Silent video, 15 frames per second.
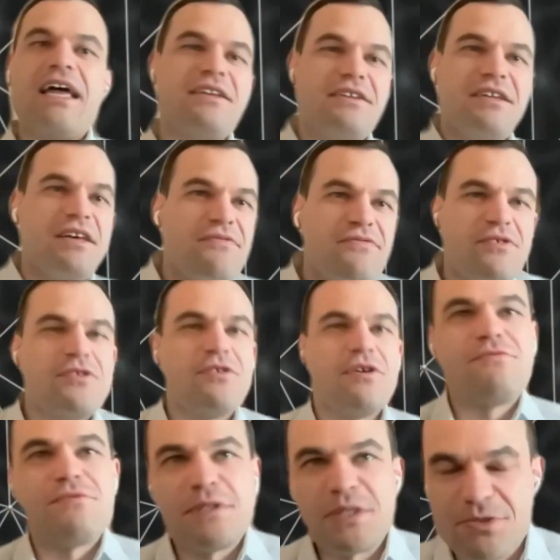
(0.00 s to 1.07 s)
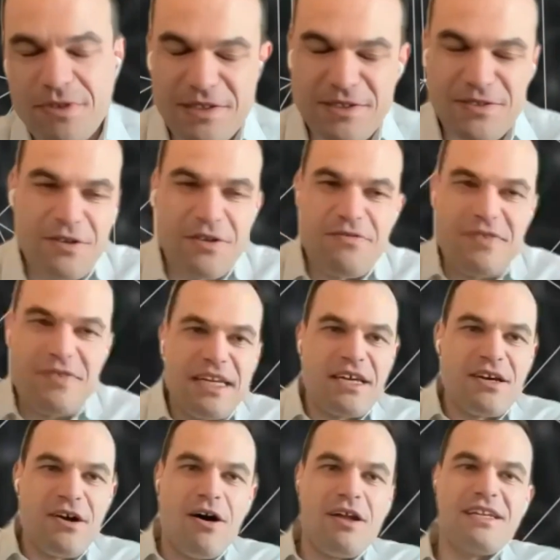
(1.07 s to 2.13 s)
And if you don't restrict sort of any
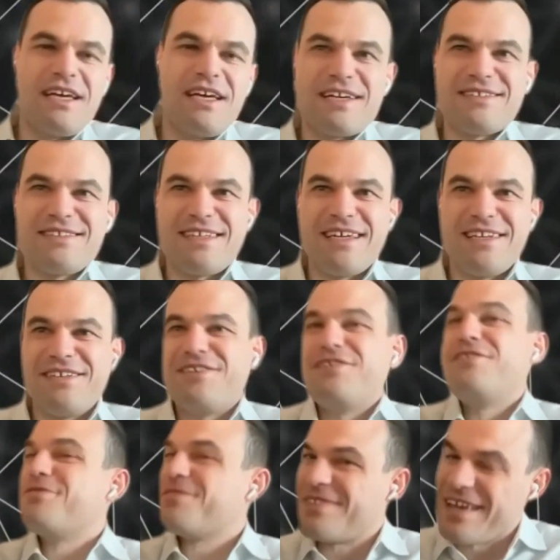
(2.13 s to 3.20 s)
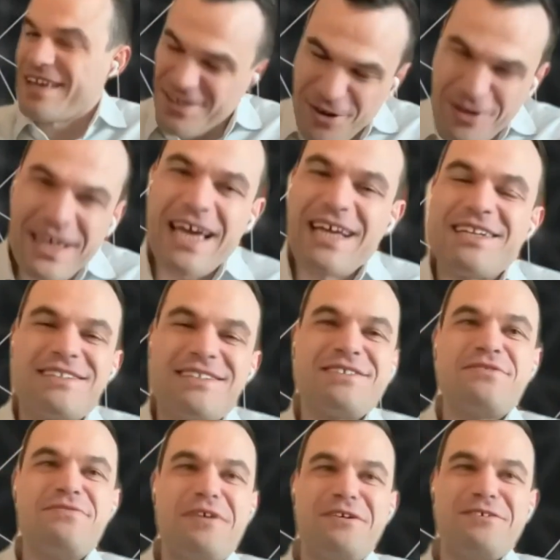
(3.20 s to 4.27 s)
context, then you say, okay, this
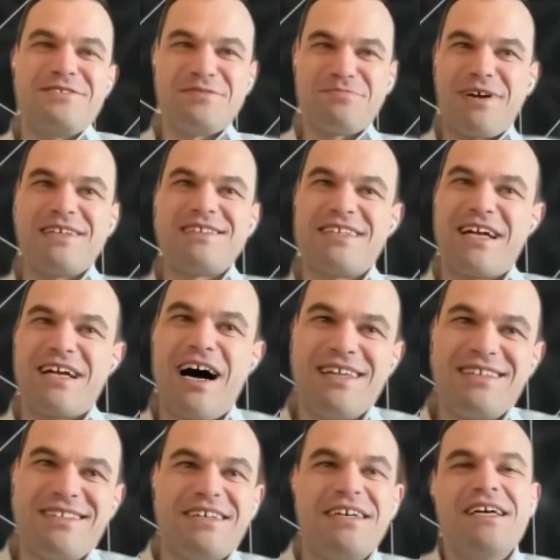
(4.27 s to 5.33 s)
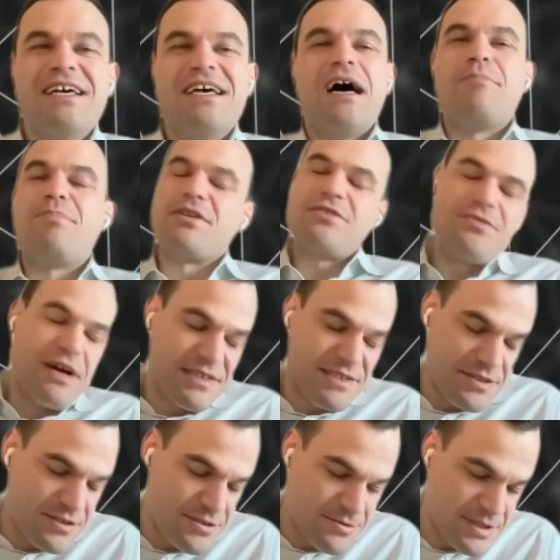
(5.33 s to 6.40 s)
is a very surprising answer. But to
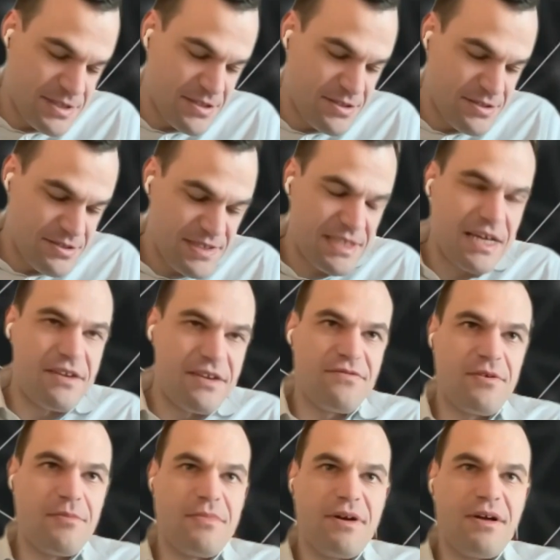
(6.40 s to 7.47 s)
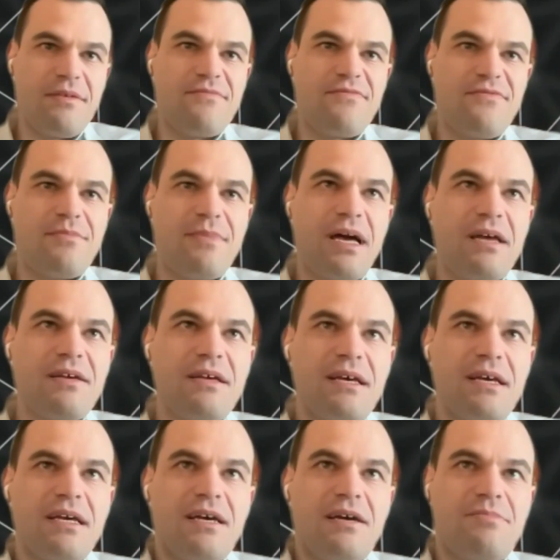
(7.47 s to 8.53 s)
answer your question, Christiane, from my
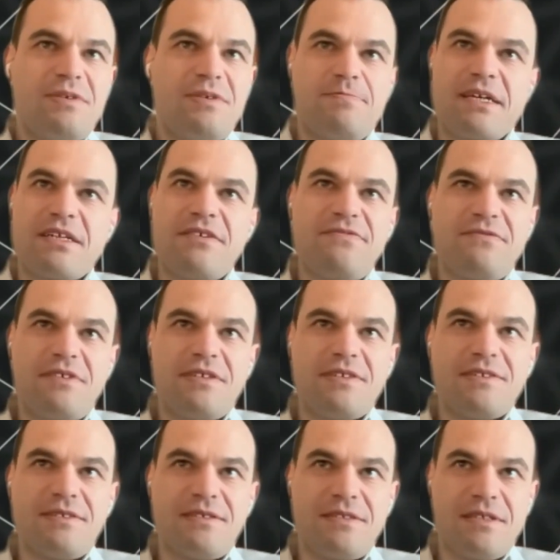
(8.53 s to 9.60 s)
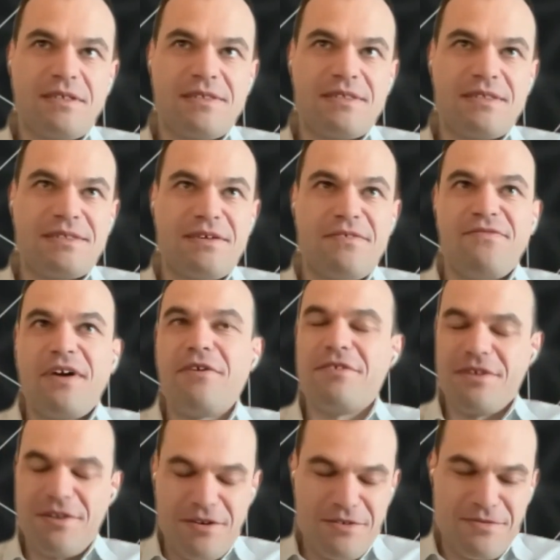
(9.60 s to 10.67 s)
perspective, this is a
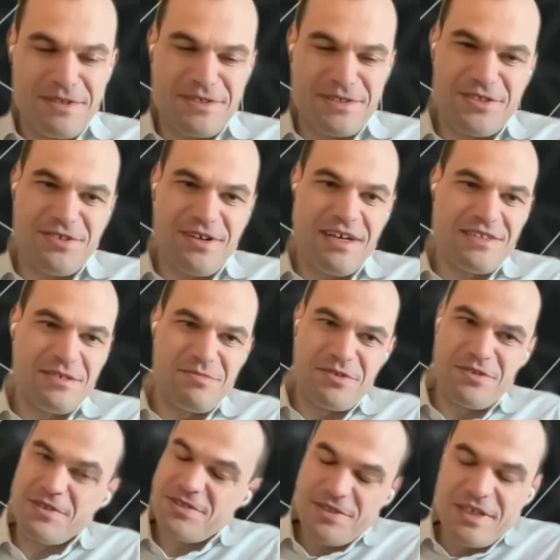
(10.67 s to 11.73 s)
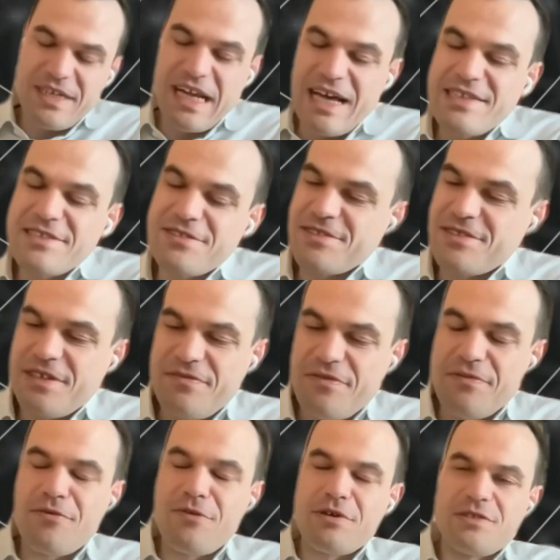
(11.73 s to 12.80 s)
very long question to answer, because you can ask yourself,
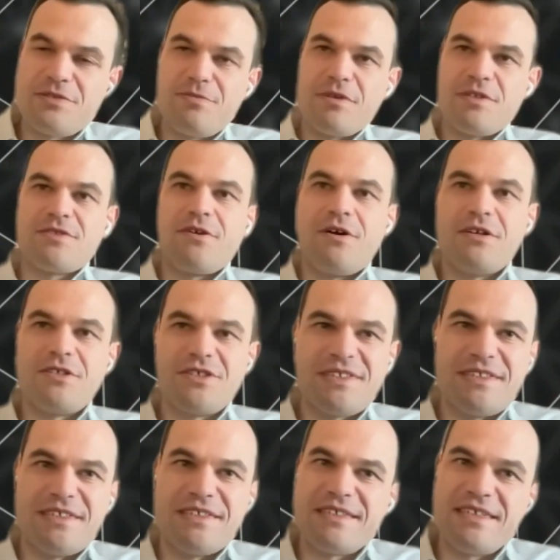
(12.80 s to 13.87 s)
of course, what is consciousness?